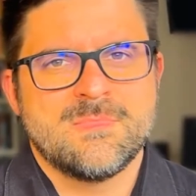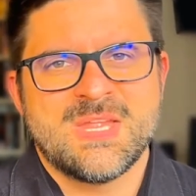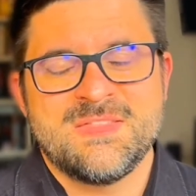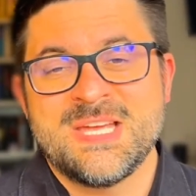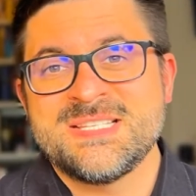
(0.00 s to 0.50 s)

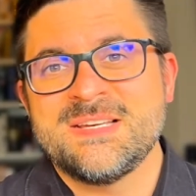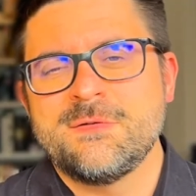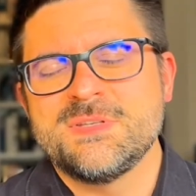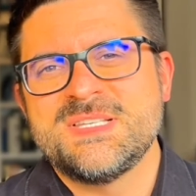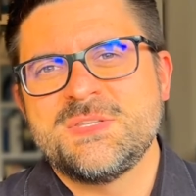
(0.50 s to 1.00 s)
There are
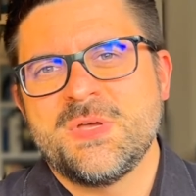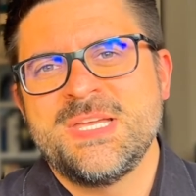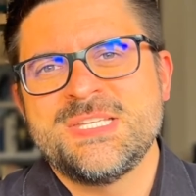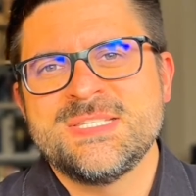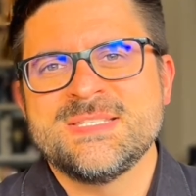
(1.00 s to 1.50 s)
several
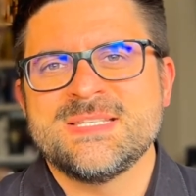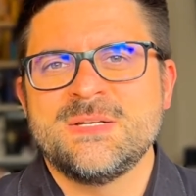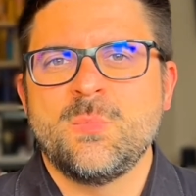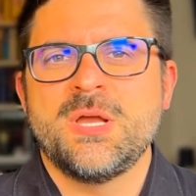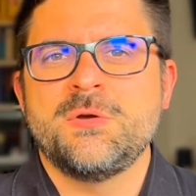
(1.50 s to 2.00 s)
situations
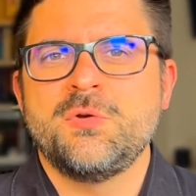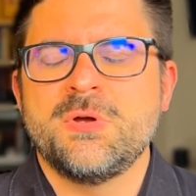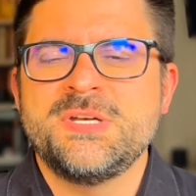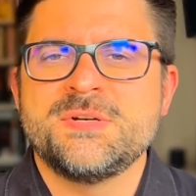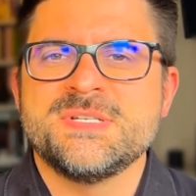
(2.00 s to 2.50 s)
in where you're
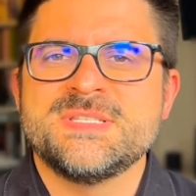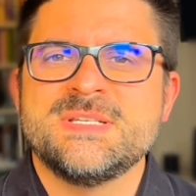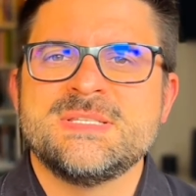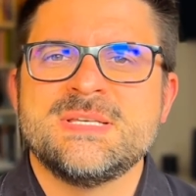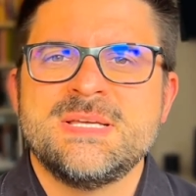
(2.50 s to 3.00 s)

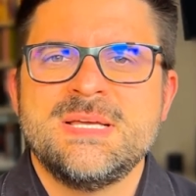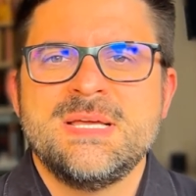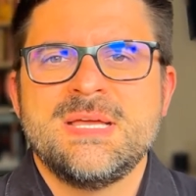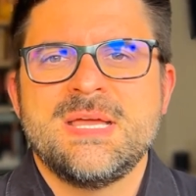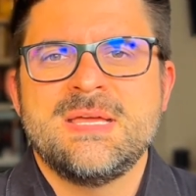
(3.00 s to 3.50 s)
interested
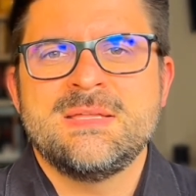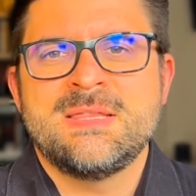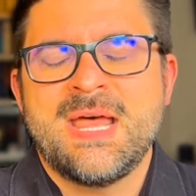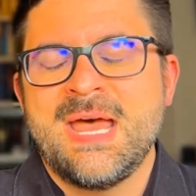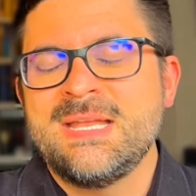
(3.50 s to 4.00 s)

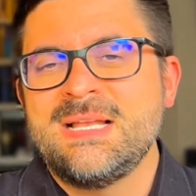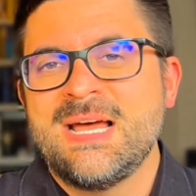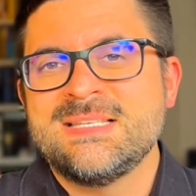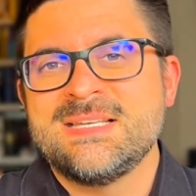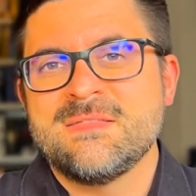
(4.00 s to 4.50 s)
in
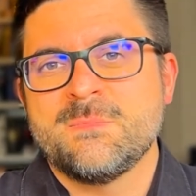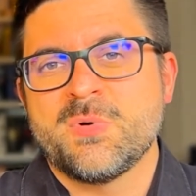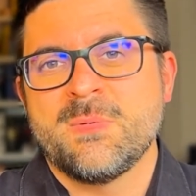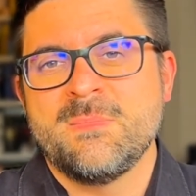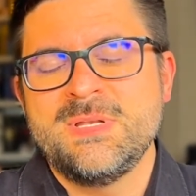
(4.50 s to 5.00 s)
analyzing the
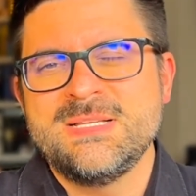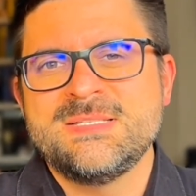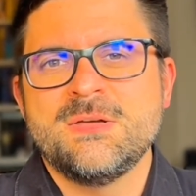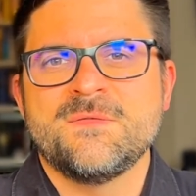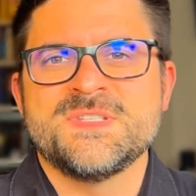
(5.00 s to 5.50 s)

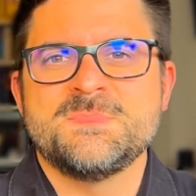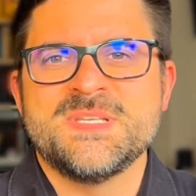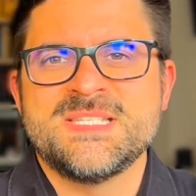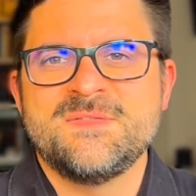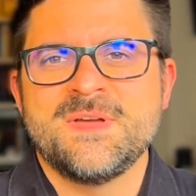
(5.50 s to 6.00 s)
probability of a
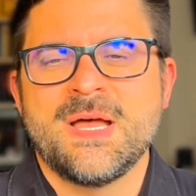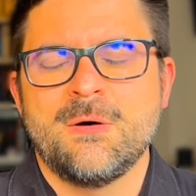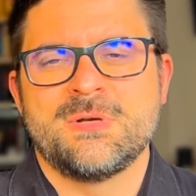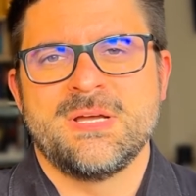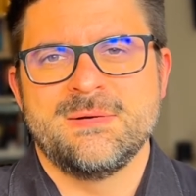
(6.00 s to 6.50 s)
specific
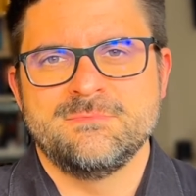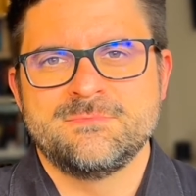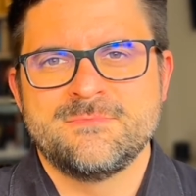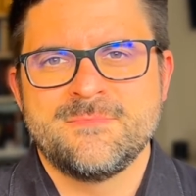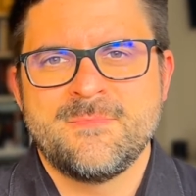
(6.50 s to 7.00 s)
outcome.
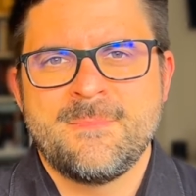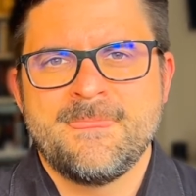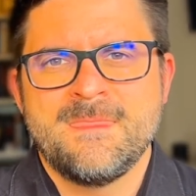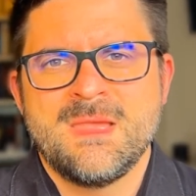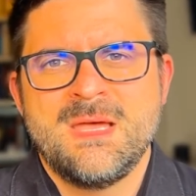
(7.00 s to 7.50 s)

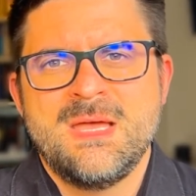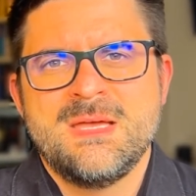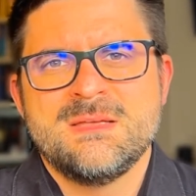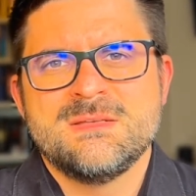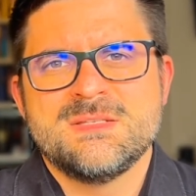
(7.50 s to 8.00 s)

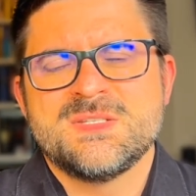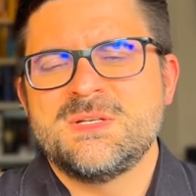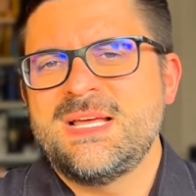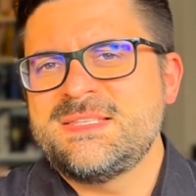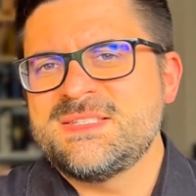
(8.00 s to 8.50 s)
So
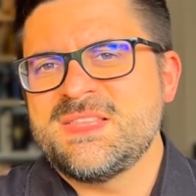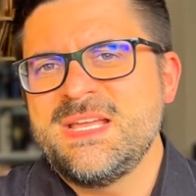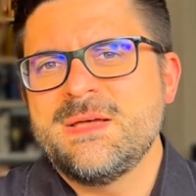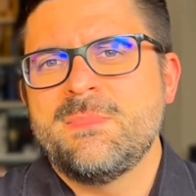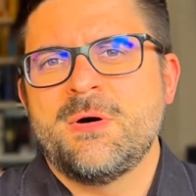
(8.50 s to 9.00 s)
let's
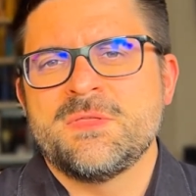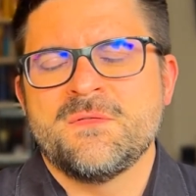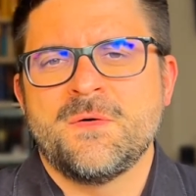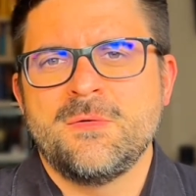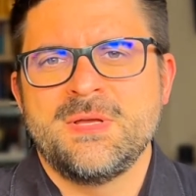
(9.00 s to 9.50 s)
think about the
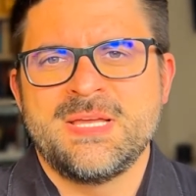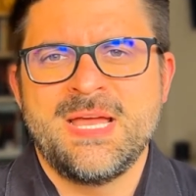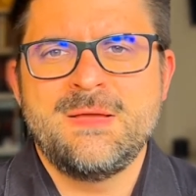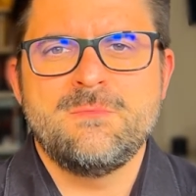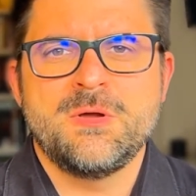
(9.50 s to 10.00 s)
following
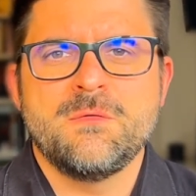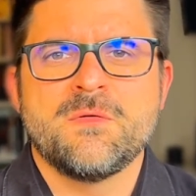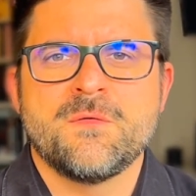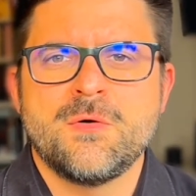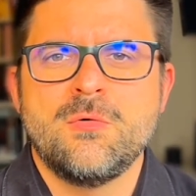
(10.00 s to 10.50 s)
game where you
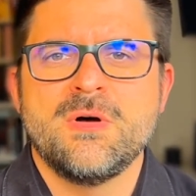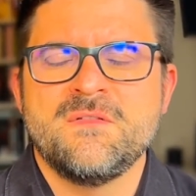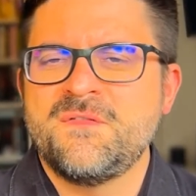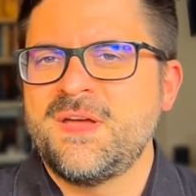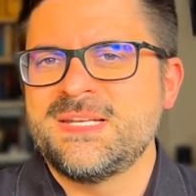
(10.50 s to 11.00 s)
throw a
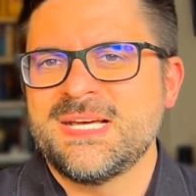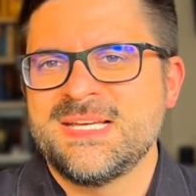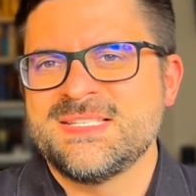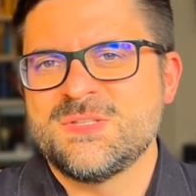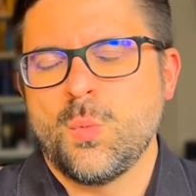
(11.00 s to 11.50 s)
fair
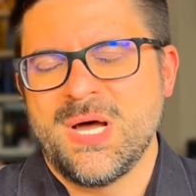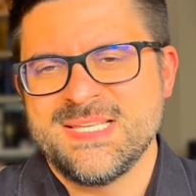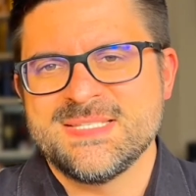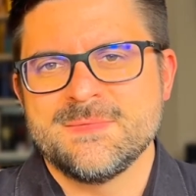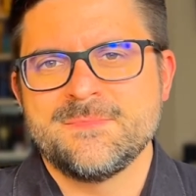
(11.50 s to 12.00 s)
dice
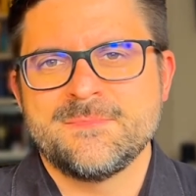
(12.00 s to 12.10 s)
twice.